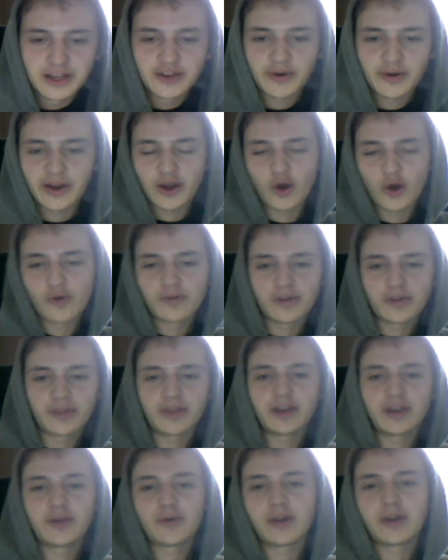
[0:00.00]
I
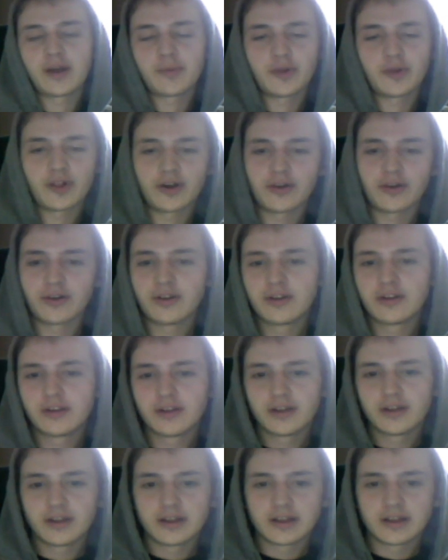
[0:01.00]
overthink when I'm alone?
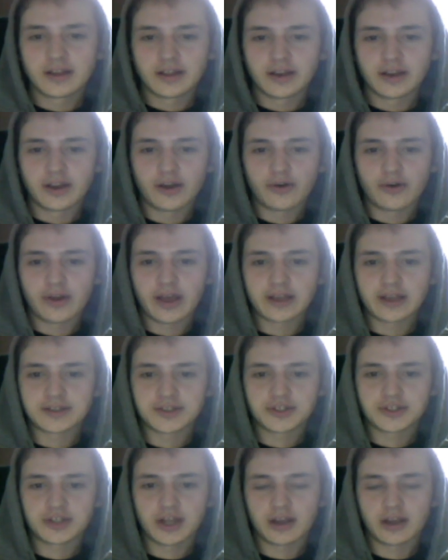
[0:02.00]
Known
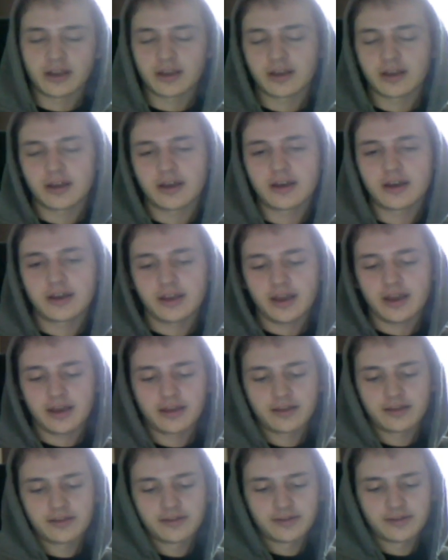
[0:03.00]
as check.
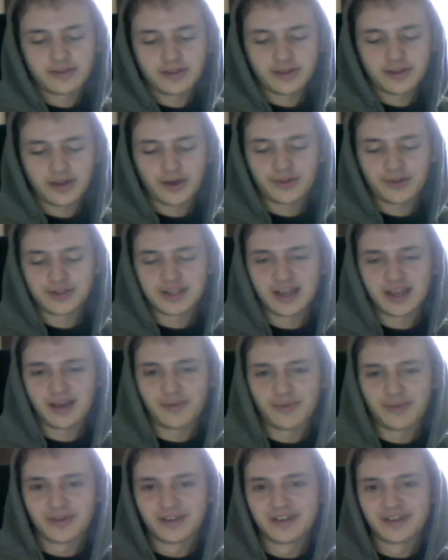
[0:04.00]
Yeah, all the
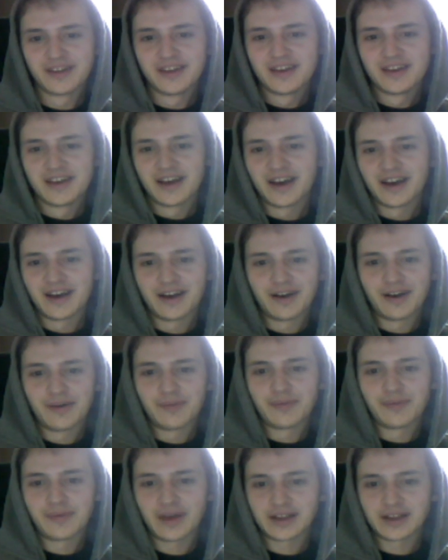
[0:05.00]
time.
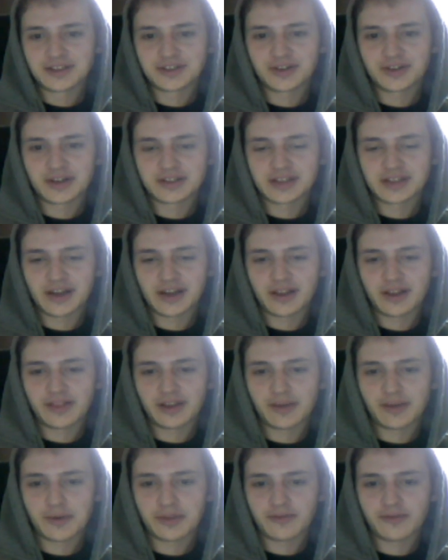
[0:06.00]
I stress out. I
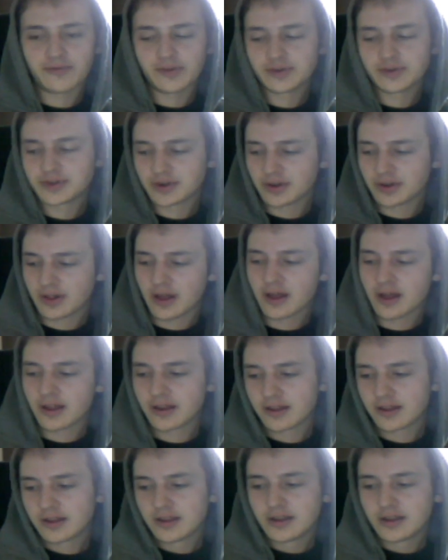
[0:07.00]
think about the future a lot.
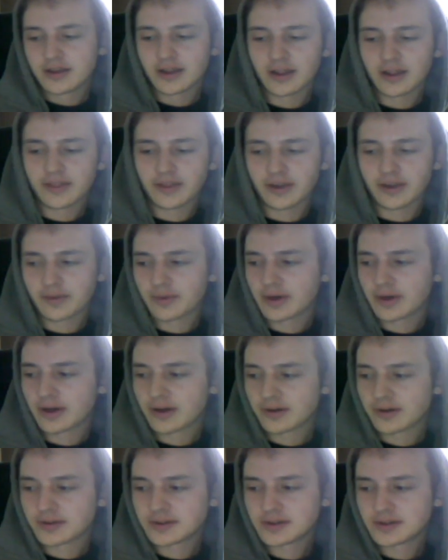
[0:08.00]
I think
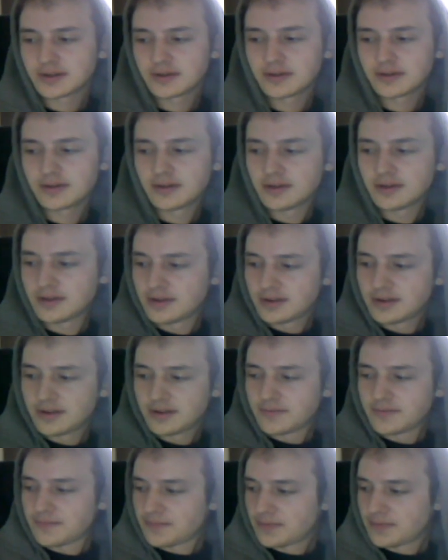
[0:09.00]
about
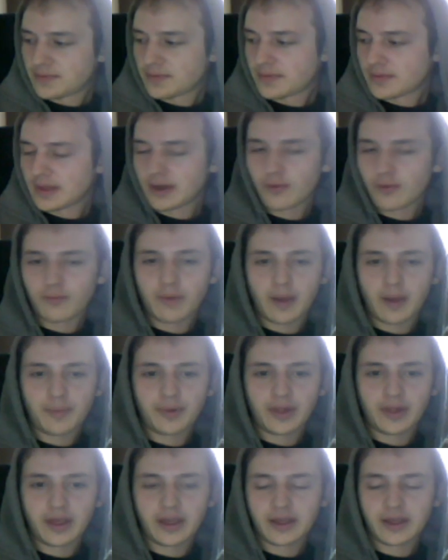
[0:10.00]
like my
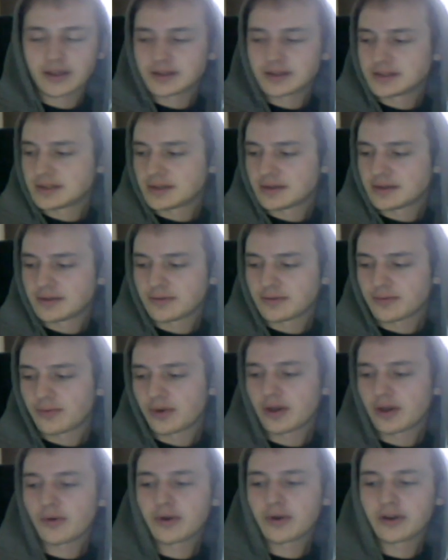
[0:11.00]
plans and
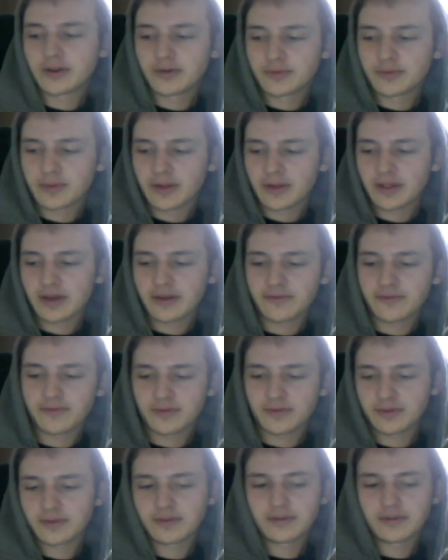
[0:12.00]
what I want to do with my life,
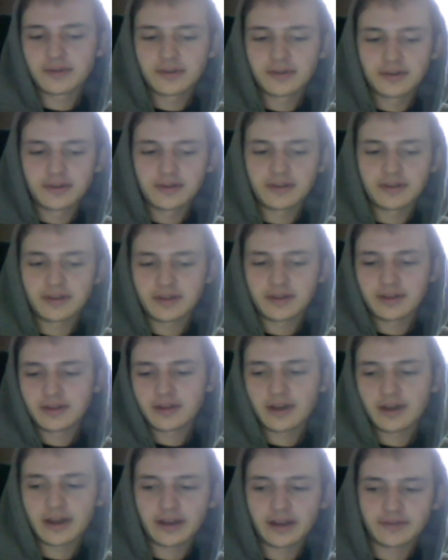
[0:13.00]
and
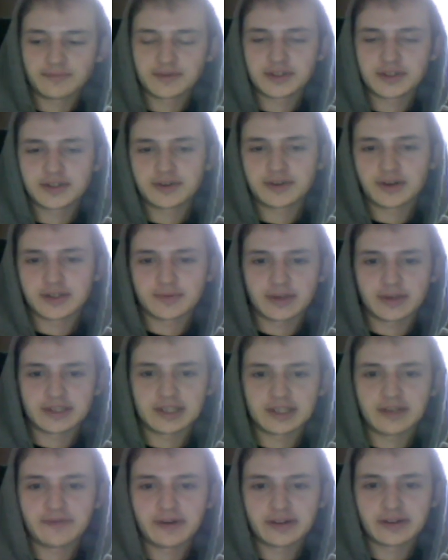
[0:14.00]
I stress
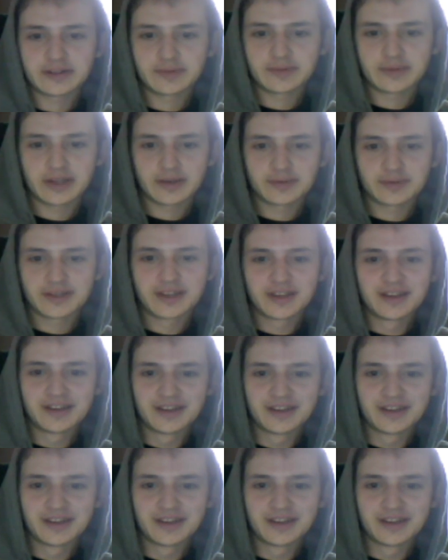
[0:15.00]
myself out sometimes.